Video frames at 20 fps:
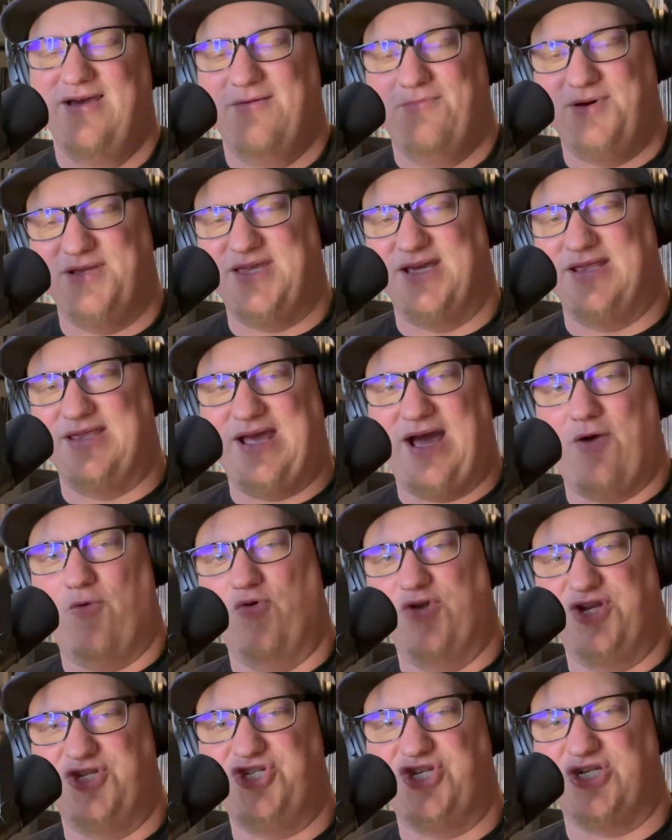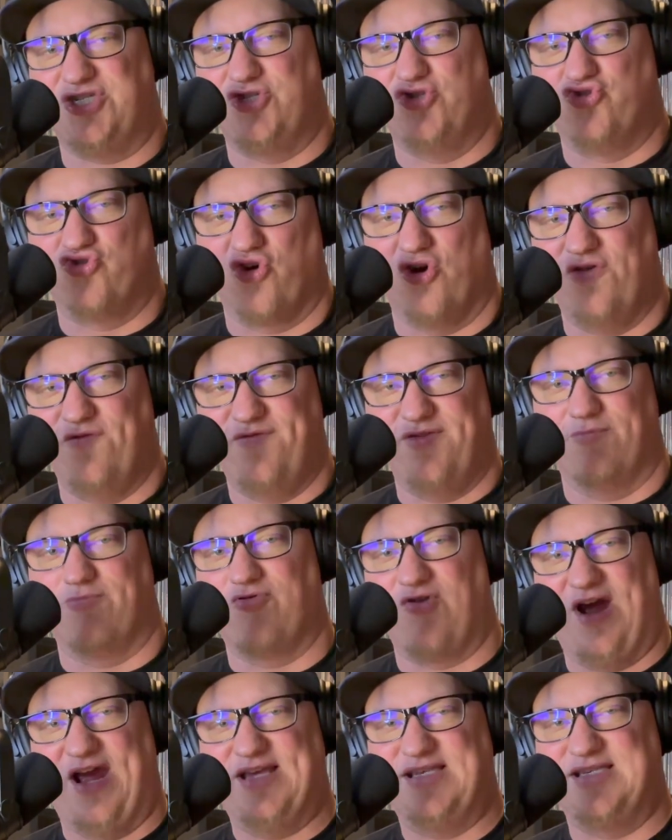but then that would have just drove the
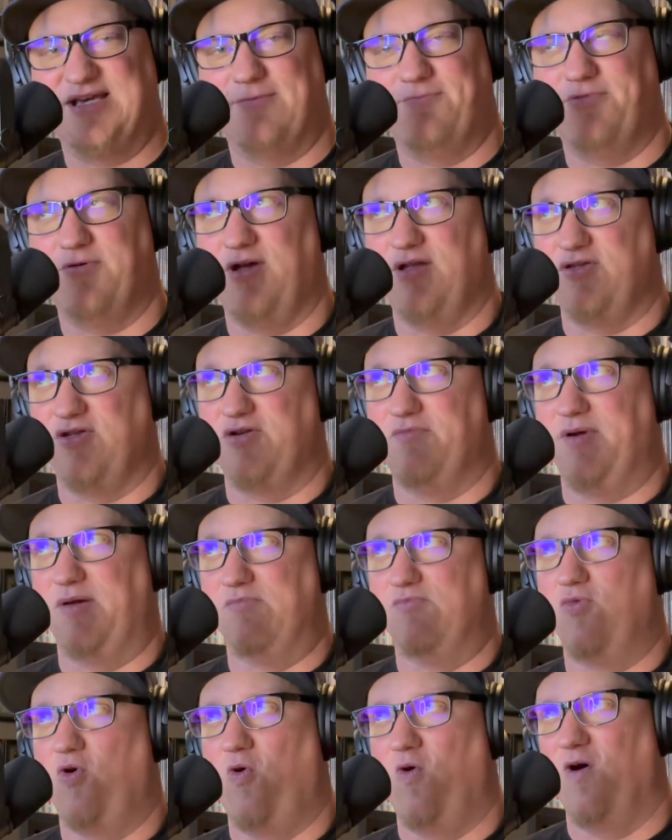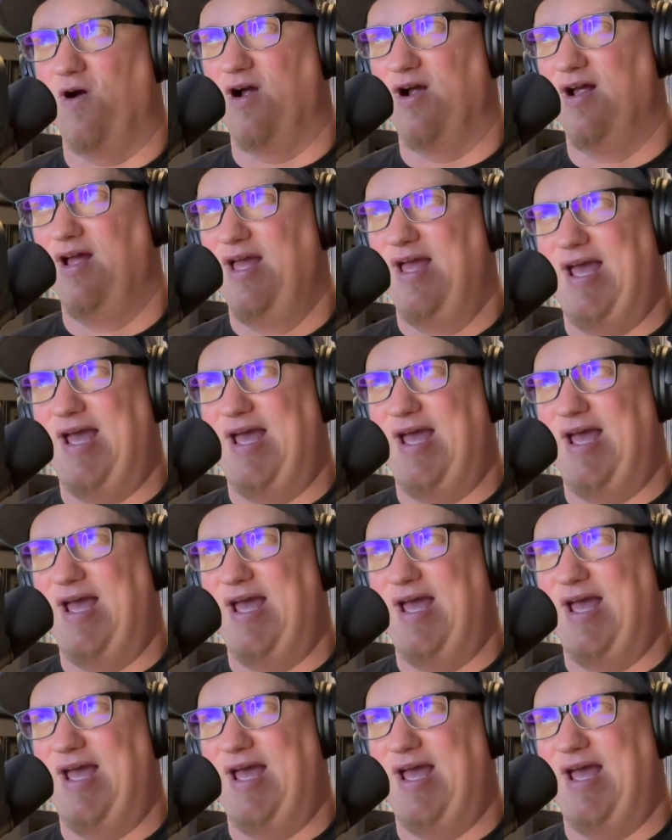price up a little bit more.